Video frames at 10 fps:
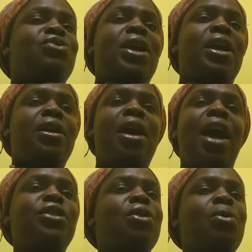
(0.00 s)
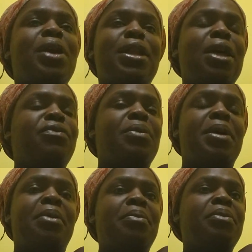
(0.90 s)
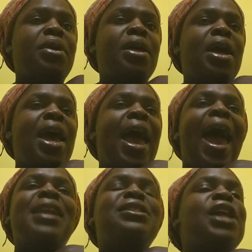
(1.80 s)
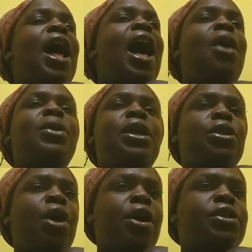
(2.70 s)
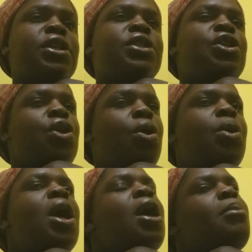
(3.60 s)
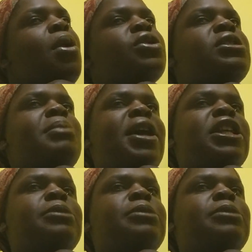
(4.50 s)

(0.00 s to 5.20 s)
straight. I don't get that from him. And it's not how he looks. Because, you know, most men,